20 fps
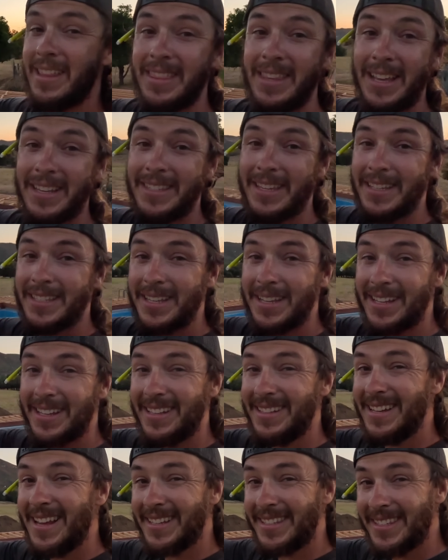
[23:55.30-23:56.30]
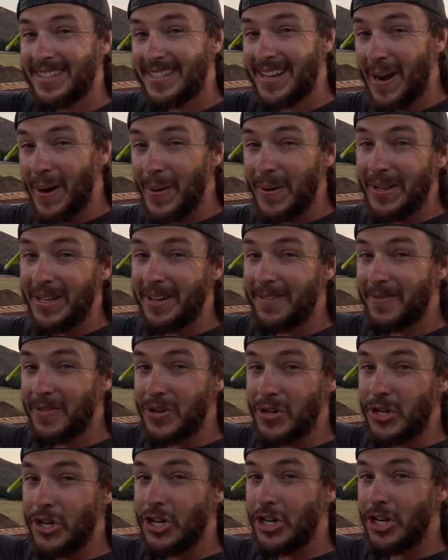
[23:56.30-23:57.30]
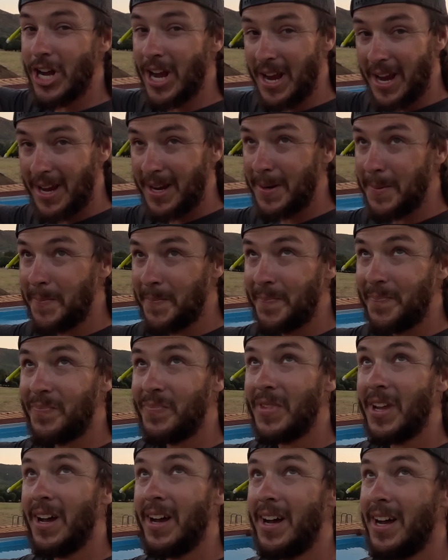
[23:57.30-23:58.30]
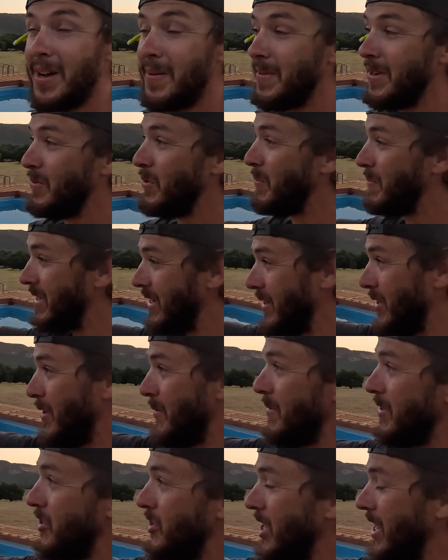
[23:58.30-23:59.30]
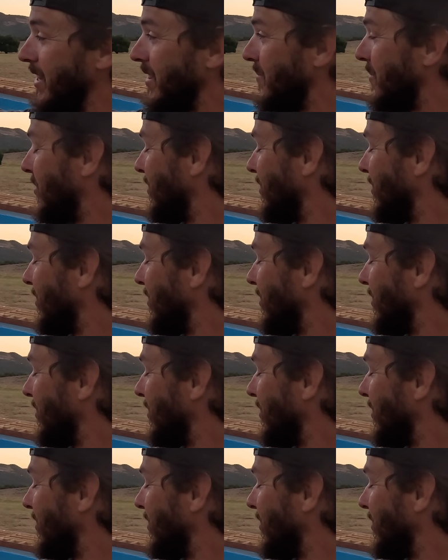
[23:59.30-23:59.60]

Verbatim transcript: This isn't necessarily for shade. It will be a little bit of shade in the